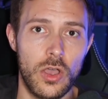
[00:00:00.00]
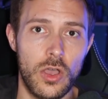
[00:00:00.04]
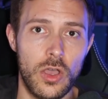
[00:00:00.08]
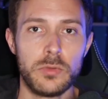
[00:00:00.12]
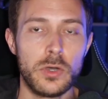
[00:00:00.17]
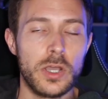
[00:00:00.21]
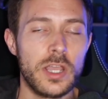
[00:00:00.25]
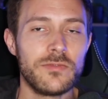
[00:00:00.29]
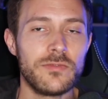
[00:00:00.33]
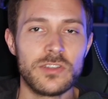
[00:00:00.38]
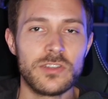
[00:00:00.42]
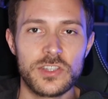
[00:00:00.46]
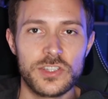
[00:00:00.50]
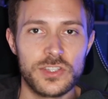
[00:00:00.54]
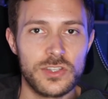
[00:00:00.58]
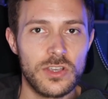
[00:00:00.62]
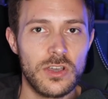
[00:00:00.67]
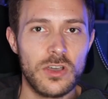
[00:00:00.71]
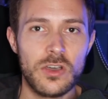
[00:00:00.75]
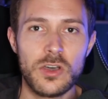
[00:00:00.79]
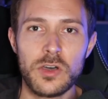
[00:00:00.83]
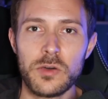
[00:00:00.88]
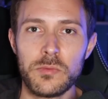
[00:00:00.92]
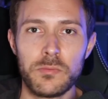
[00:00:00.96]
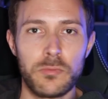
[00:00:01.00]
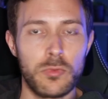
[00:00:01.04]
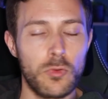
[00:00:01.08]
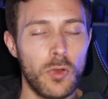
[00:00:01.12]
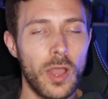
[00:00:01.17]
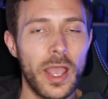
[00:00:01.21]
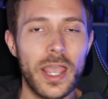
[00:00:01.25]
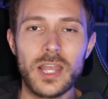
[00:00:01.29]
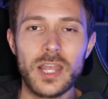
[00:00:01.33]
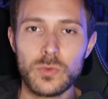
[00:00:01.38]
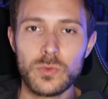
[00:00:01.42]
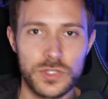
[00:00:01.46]
But even so,
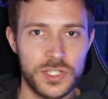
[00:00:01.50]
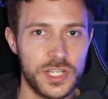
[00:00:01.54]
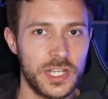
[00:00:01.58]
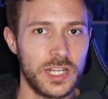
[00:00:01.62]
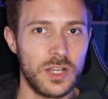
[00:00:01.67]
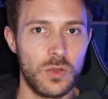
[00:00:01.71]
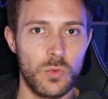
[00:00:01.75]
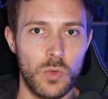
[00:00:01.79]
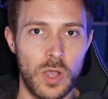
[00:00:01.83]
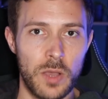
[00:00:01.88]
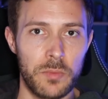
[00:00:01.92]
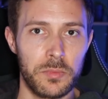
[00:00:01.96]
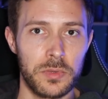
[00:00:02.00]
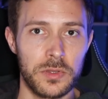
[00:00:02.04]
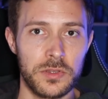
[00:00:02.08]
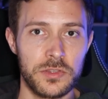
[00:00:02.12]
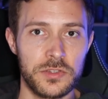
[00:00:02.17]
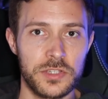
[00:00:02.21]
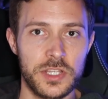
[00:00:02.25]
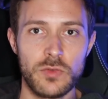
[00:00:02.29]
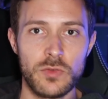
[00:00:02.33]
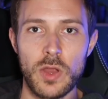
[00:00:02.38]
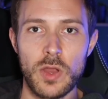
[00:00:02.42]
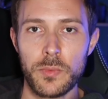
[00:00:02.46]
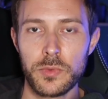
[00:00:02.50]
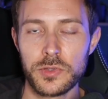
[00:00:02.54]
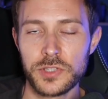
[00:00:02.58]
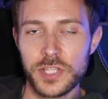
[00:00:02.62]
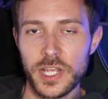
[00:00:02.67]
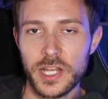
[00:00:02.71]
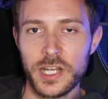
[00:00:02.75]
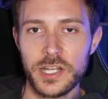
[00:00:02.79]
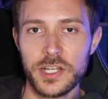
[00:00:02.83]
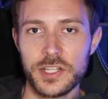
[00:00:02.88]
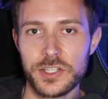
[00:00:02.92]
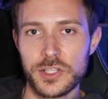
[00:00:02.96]
Brian was into weapons. He
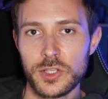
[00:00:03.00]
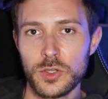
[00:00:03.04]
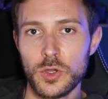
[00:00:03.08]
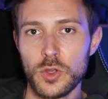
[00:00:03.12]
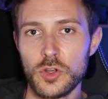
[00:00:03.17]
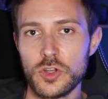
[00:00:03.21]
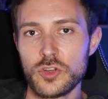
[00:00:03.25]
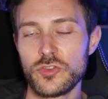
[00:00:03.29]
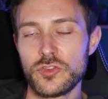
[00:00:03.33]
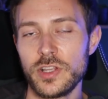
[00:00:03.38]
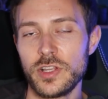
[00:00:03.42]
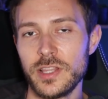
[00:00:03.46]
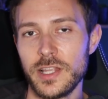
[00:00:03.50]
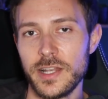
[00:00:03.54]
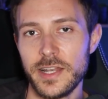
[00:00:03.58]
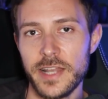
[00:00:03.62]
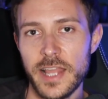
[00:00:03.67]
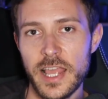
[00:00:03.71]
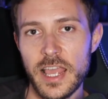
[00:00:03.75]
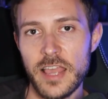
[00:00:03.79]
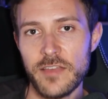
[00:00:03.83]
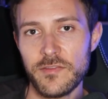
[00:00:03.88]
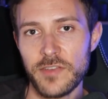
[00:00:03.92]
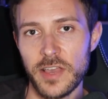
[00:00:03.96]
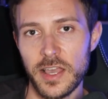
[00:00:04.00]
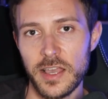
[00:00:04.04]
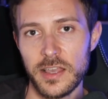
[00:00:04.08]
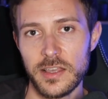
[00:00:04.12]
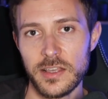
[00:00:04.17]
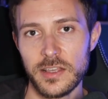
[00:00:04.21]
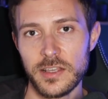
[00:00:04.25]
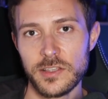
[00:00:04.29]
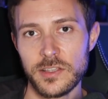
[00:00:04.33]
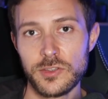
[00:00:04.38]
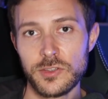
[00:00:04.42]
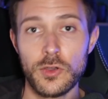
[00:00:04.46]
represented his country in the Navy.
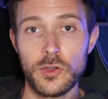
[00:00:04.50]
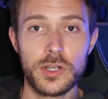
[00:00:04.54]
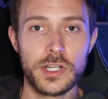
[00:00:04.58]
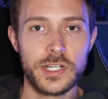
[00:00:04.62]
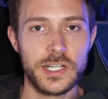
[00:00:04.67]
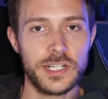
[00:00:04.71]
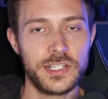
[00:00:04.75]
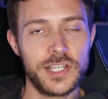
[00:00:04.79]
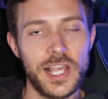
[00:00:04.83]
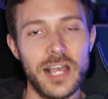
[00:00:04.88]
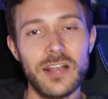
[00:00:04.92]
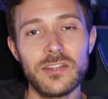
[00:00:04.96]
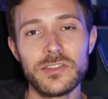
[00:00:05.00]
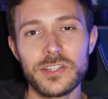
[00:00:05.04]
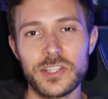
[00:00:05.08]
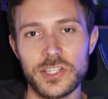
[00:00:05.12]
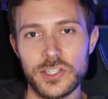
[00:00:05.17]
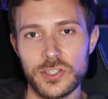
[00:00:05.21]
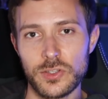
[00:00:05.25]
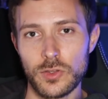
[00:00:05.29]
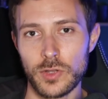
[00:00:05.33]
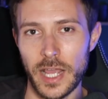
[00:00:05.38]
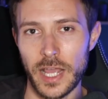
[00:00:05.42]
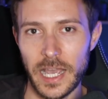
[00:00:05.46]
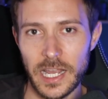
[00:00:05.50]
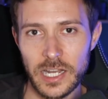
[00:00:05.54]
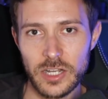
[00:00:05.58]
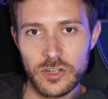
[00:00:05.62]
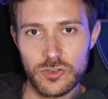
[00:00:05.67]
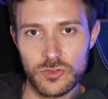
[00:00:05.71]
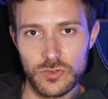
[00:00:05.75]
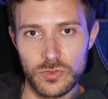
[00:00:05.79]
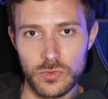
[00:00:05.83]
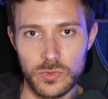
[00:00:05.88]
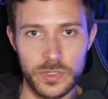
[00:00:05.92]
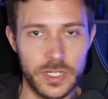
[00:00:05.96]
So did his eldest son,
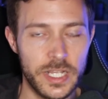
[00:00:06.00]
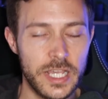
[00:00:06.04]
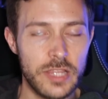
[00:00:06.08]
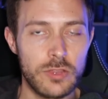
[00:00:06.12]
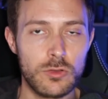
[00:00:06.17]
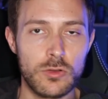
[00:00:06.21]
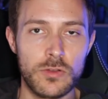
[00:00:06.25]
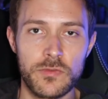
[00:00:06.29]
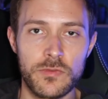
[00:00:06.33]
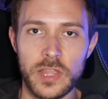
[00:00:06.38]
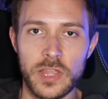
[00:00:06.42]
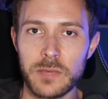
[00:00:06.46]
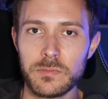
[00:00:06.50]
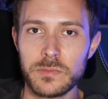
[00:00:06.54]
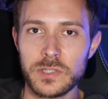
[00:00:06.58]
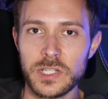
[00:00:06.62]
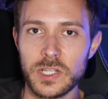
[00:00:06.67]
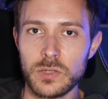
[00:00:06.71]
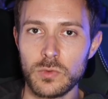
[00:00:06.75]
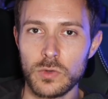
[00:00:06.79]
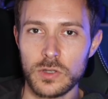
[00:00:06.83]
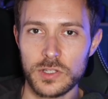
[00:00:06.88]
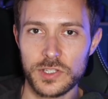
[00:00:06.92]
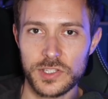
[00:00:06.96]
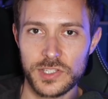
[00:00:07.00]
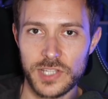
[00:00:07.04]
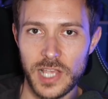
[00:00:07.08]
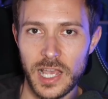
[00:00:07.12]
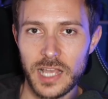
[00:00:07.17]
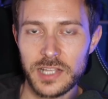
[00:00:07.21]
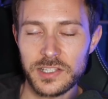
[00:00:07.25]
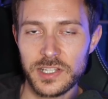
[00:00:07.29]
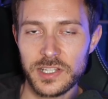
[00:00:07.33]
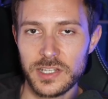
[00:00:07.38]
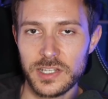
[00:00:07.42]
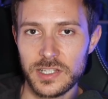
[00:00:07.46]
Andrew. Neither of them did what
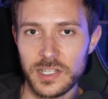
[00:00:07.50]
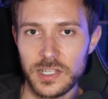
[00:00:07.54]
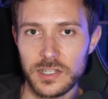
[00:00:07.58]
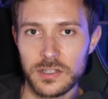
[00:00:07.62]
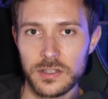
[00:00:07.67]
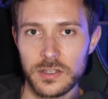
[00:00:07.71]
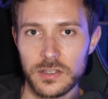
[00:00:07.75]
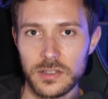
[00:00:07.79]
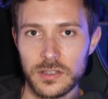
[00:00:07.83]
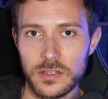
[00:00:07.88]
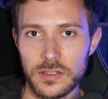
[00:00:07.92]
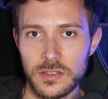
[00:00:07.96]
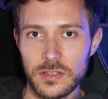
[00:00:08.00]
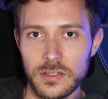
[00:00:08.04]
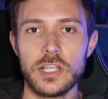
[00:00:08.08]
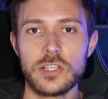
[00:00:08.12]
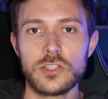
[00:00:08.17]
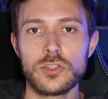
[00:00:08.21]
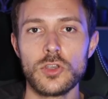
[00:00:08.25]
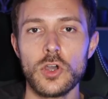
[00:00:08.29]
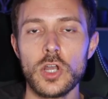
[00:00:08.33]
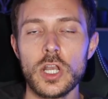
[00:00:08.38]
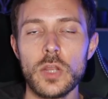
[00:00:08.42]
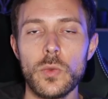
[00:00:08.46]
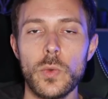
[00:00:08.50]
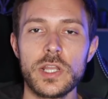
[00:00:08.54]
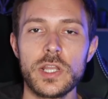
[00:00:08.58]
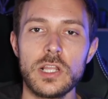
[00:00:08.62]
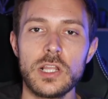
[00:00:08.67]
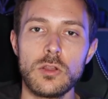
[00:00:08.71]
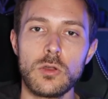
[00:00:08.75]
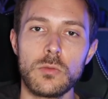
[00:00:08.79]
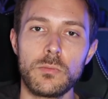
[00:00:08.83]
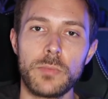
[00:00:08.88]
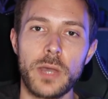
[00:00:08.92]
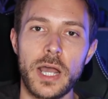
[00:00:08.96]
Sartin did. It's only when you
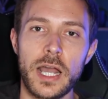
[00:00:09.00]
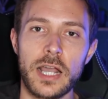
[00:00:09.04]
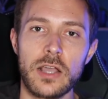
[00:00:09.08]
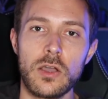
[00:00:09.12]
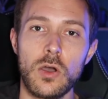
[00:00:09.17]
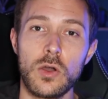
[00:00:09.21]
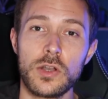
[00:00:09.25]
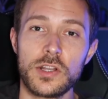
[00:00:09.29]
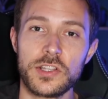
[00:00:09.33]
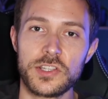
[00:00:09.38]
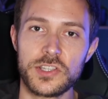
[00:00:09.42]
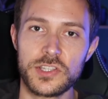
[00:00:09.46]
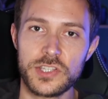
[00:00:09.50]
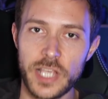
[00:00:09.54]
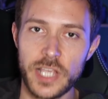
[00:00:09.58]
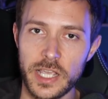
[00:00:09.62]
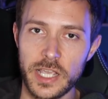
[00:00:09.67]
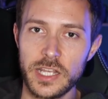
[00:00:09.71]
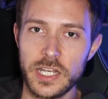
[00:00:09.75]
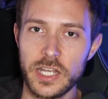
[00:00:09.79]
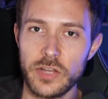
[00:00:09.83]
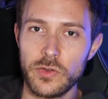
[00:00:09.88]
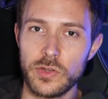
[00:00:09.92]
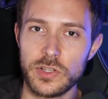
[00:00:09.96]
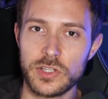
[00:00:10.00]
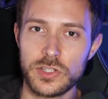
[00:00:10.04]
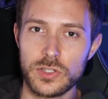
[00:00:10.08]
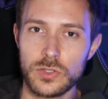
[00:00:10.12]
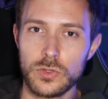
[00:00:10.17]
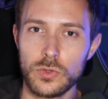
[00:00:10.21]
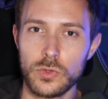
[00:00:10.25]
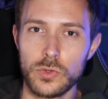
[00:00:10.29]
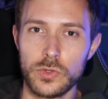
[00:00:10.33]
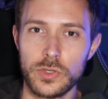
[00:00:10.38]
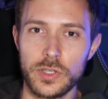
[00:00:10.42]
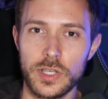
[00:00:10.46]
look back on his secondary
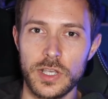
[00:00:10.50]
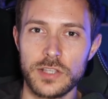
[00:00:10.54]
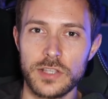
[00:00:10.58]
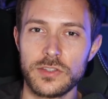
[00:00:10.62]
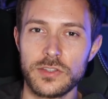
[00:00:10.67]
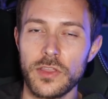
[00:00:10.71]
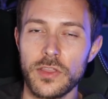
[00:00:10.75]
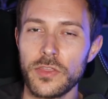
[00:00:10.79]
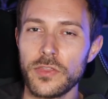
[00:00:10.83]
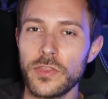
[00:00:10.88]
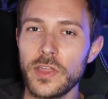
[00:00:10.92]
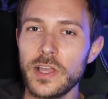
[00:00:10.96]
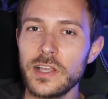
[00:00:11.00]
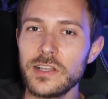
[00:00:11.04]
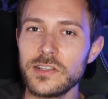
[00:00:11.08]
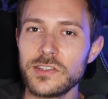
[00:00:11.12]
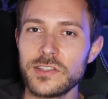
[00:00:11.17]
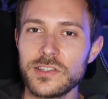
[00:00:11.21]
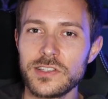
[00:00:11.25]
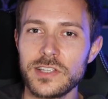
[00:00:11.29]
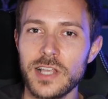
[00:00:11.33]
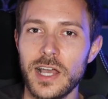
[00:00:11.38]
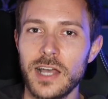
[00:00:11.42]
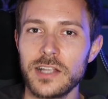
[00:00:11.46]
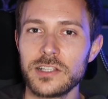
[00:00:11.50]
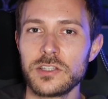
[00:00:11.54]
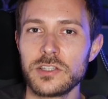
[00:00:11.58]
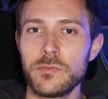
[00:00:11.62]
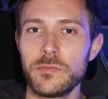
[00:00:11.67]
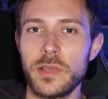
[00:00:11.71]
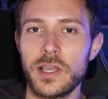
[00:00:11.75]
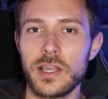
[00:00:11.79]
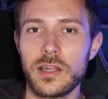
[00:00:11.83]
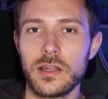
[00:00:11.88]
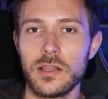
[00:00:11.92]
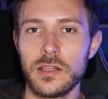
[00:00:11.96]
school years that things start to
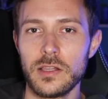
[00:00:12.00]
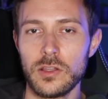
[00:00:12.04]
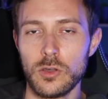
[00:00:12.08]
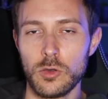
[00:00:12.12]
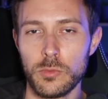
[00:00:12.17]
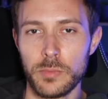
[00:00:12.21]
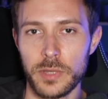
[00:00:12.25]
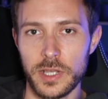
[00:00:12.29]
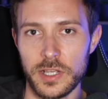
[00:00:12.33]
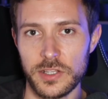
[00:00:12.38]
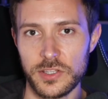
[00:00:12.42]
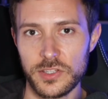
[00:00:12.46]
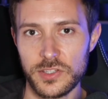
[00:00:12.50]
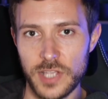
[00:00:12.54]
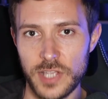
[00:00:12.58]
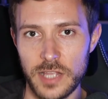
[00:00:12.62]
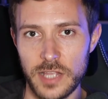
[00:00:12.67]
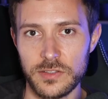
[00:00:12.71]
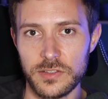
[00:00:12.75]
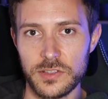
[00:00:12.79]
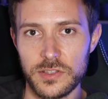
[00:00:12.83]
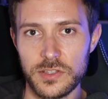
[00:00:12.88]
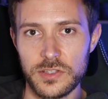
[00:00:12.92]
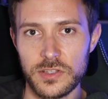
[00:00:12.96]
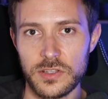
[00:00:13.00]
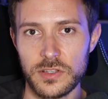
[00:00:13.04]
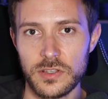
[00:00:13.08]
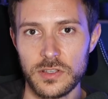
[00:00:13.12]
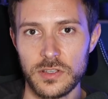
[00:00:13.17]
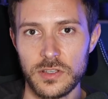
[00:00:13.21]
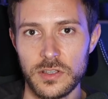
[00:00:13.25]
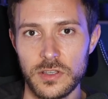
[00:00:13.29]
make a little bit of sense.